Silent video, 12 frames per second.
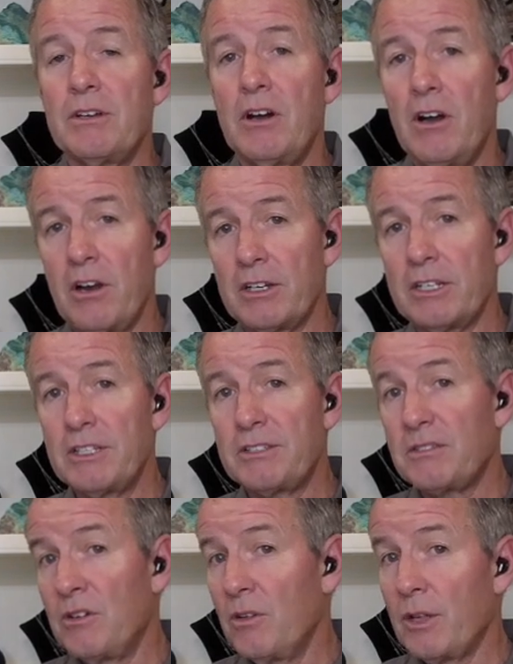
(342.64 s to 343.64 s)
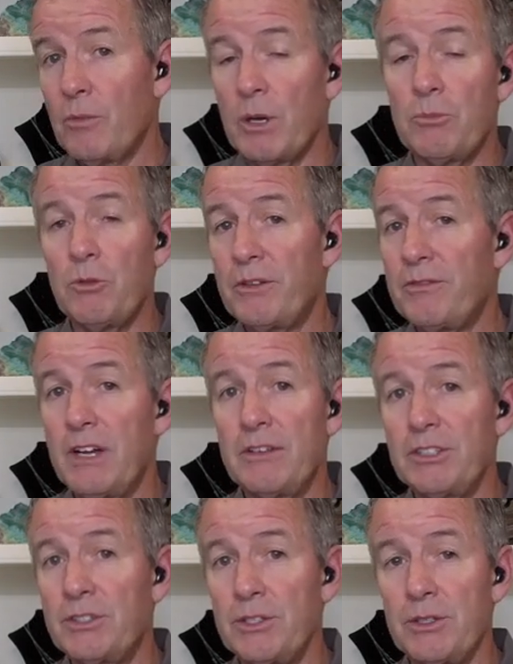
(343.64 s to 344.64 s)
hardness, only
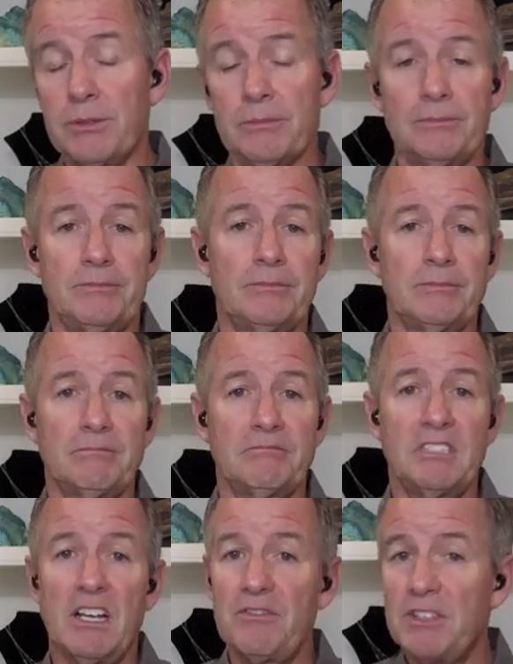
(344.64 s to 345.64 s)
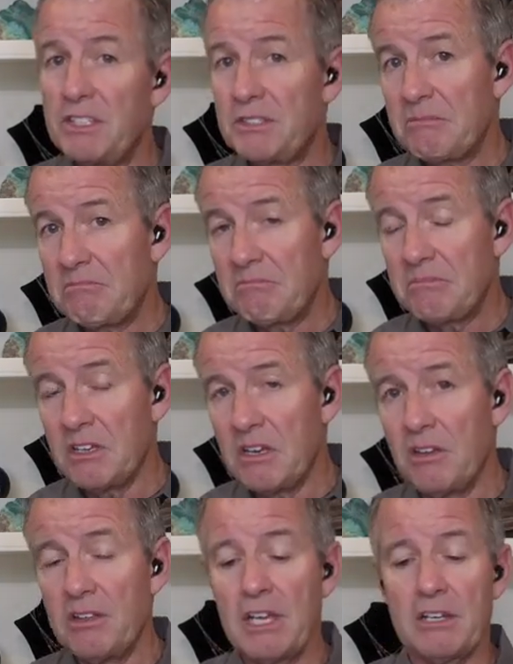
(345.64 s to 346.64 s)
1.5 to 2. Toughness,
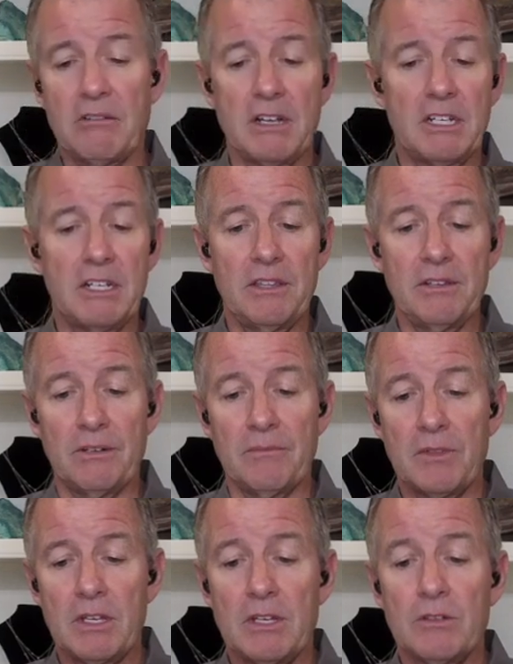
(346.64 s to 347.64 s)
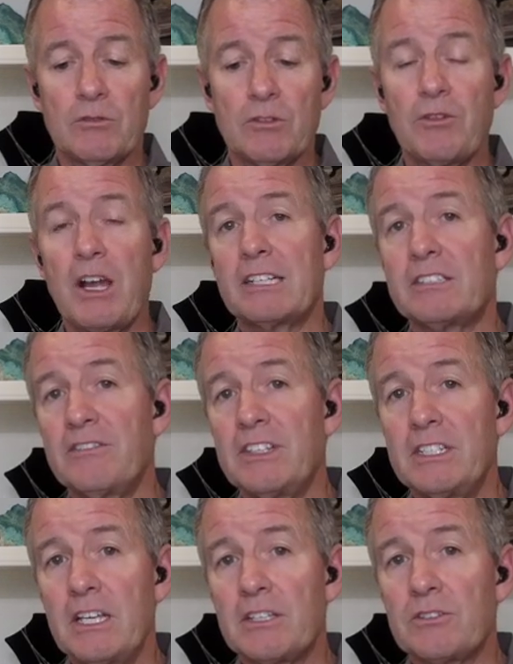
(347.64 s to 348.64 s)
not all that great either. Refractive
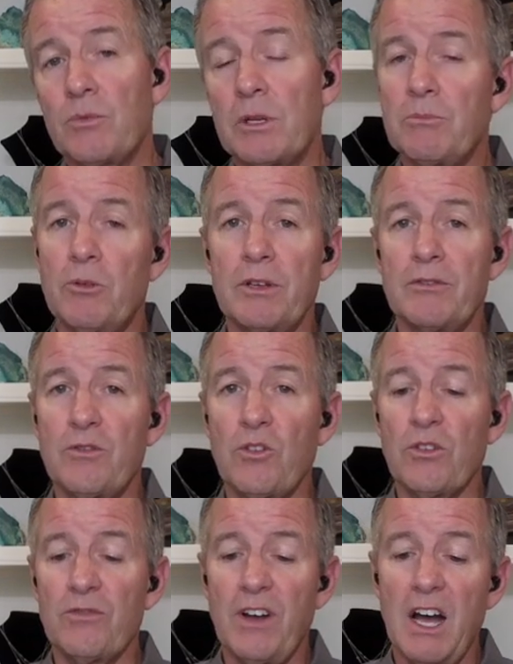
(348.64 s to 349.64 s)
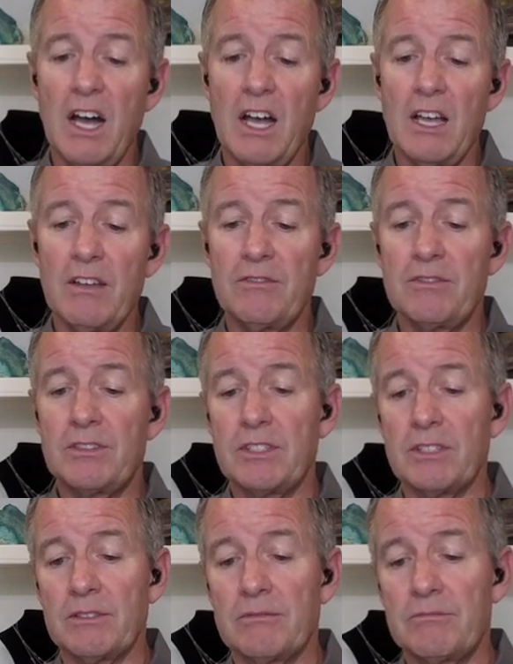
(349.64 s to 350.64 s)
index, 1.45
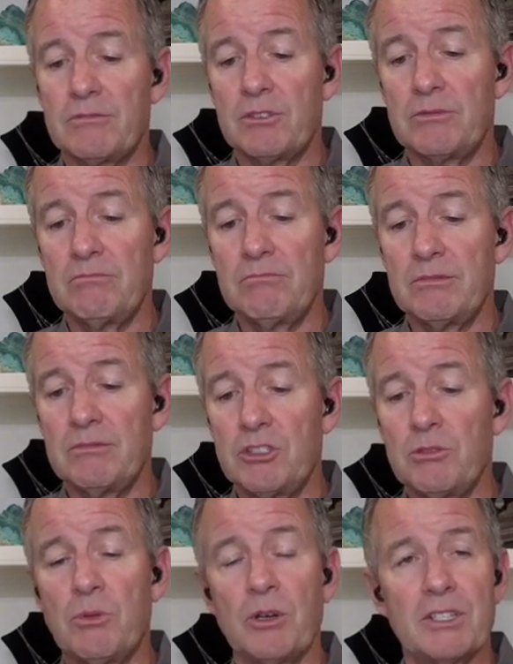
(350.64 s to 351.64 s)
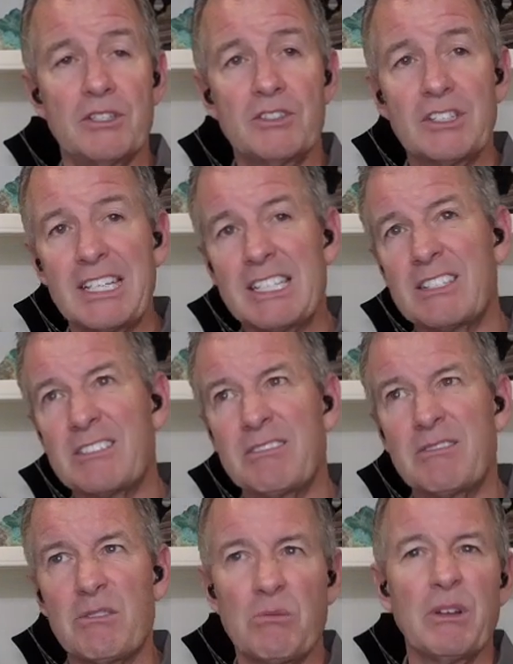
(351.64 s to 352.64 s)
to
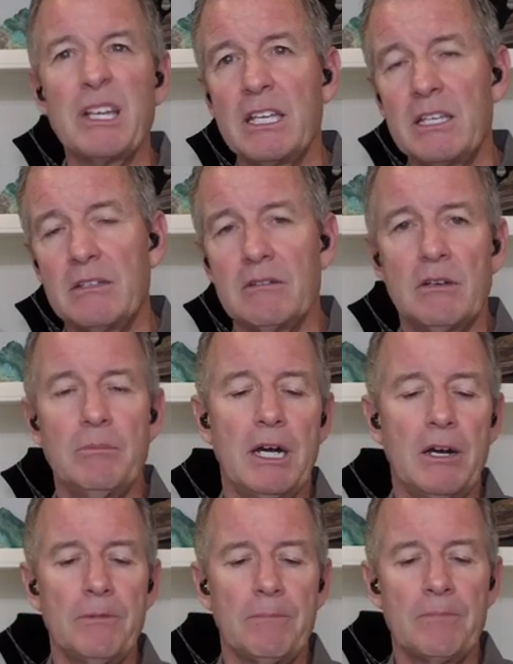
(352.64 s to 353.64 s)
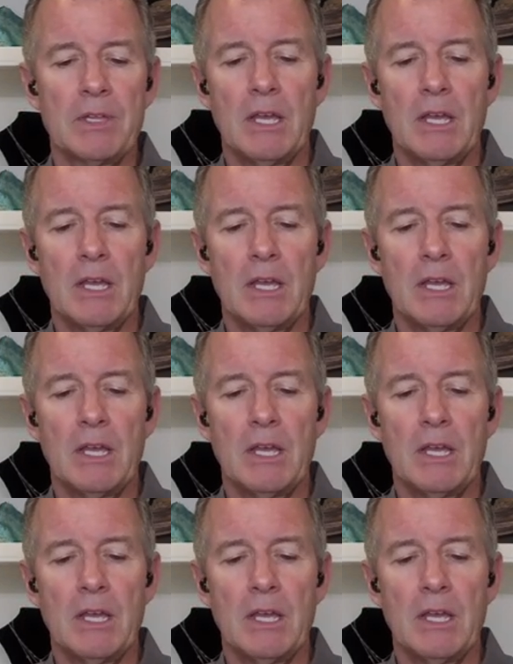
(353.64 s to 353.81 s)
2.63 about.